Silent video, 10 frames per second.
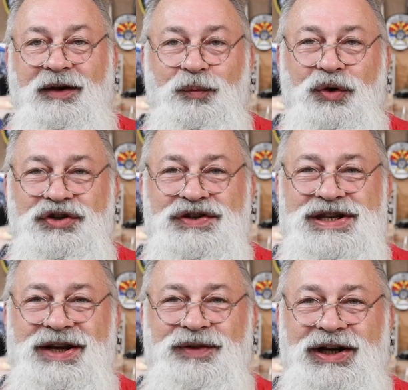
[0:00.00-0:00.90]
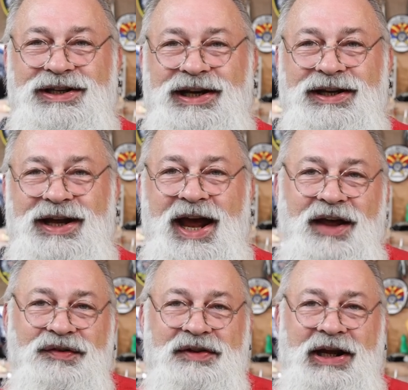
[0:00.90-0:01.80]
And we're just giving it 10
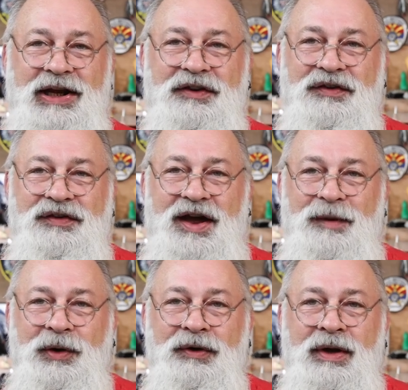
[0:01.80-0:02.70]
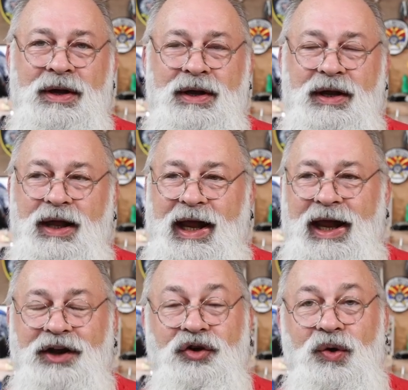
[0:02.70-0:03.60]
casts the heat of the summer
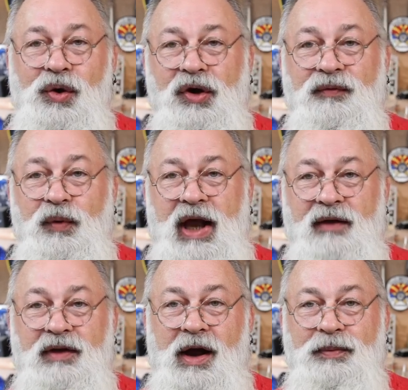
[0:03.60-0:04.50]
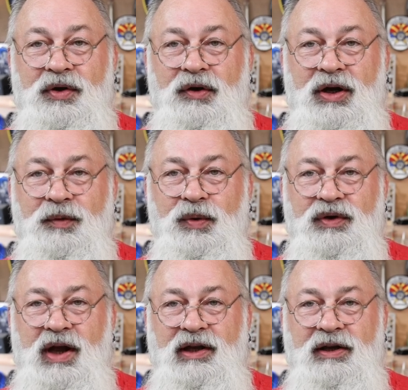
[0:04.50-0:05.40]
and or if we have the opportunity, we'll
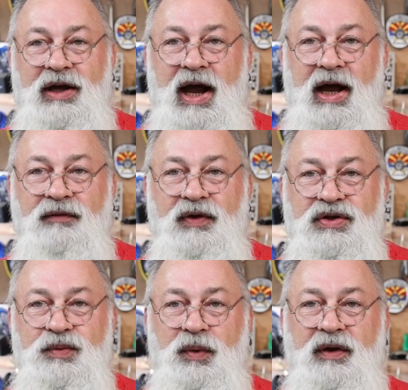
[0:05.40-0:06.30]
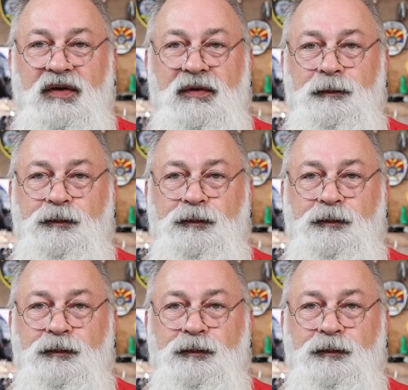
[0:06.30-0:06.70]
take kayak fishing with us.